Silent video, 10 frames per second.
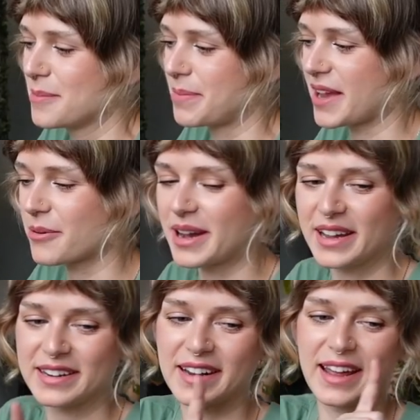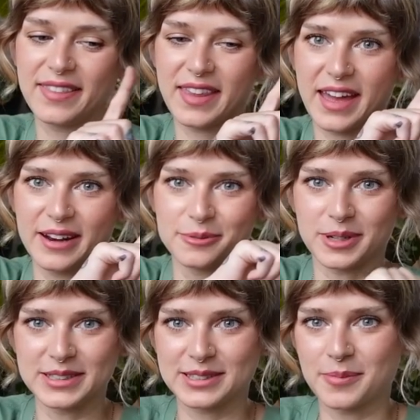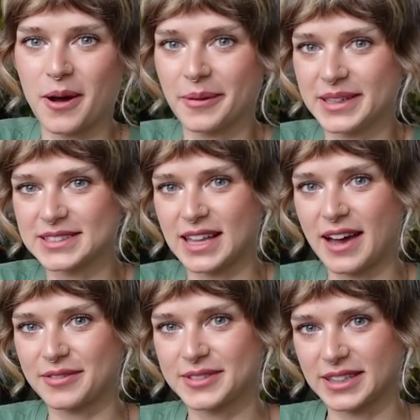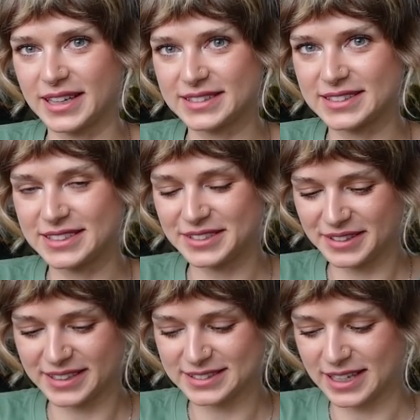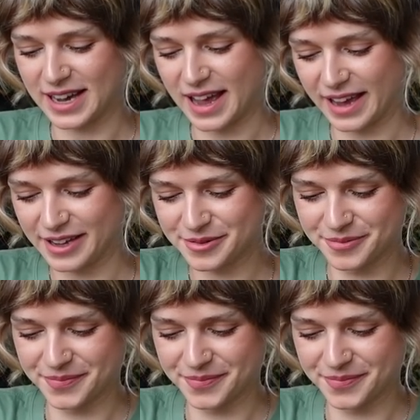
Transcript: big one, and then one small one is left. Let's do this guy.